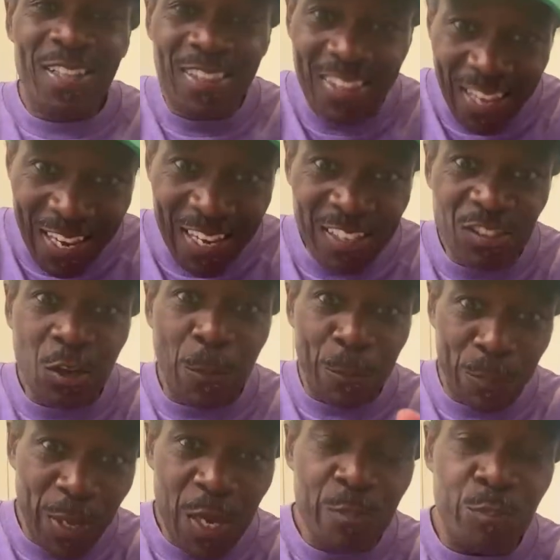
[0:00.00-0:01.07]
These are
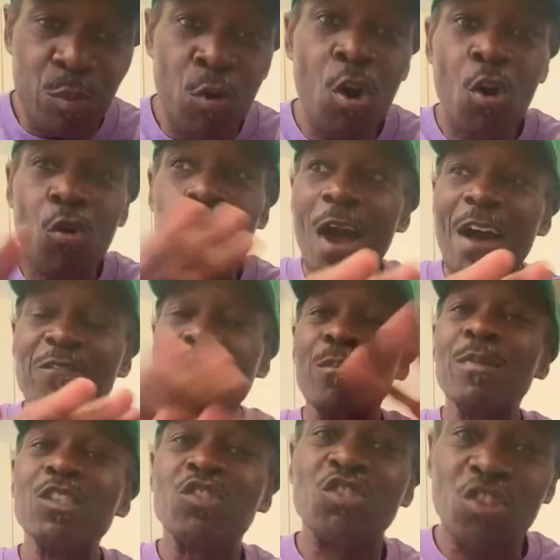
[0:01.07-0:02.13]
people who have the
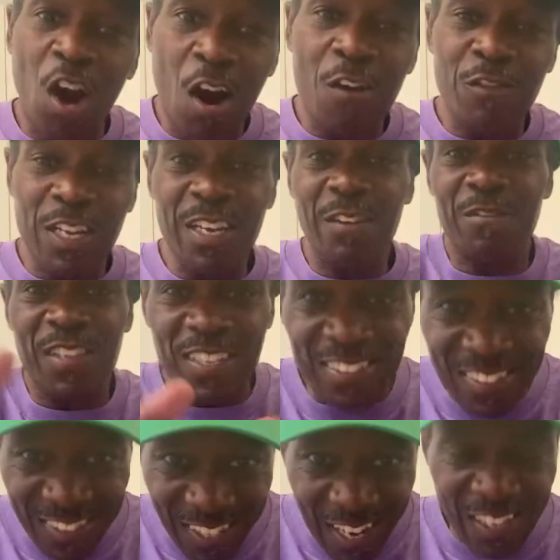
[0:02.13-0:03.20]
majority of the
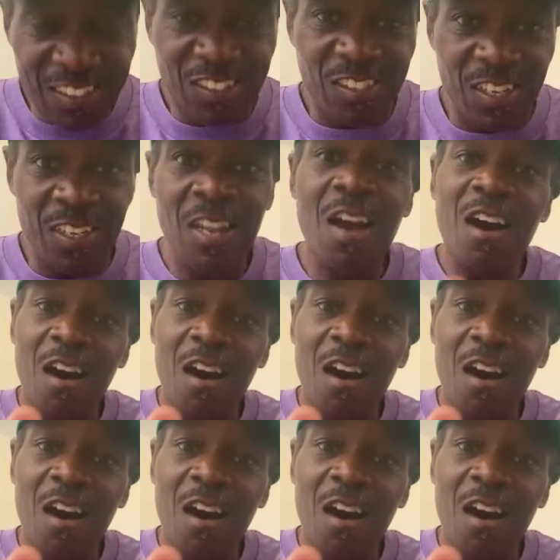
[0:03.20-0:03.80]
attention